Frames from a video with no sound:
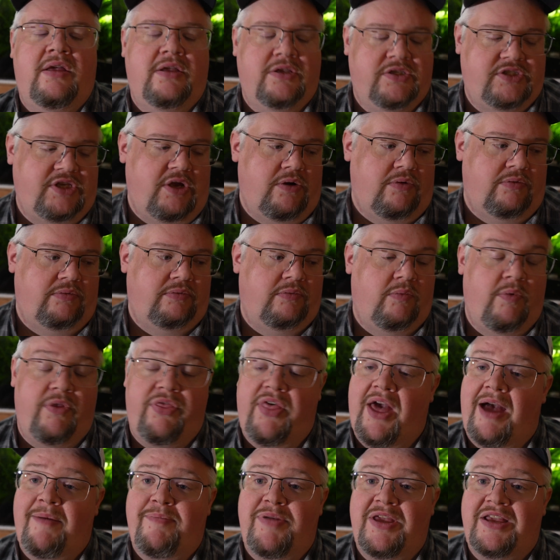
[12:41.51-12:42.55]
So, with
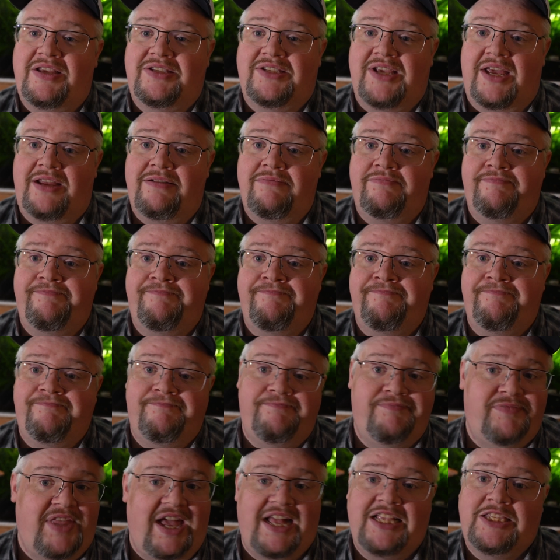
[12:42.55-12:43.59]
that being said,
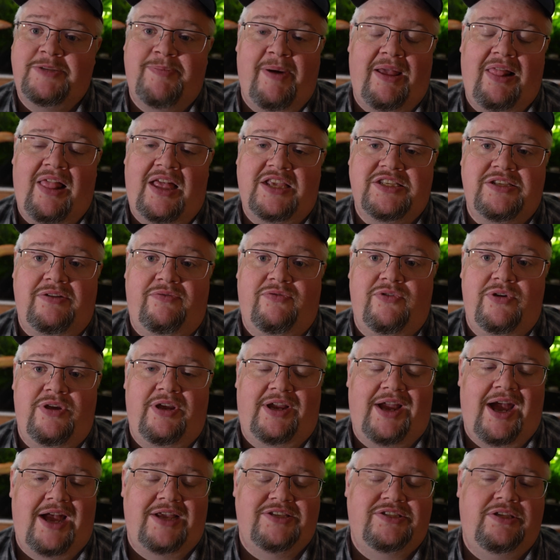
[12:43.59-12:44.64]
that's my lesson for you
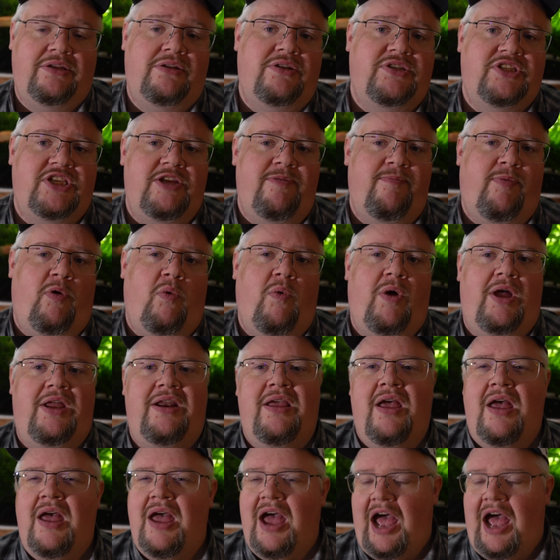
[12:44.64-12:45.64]
guys. A little simple one.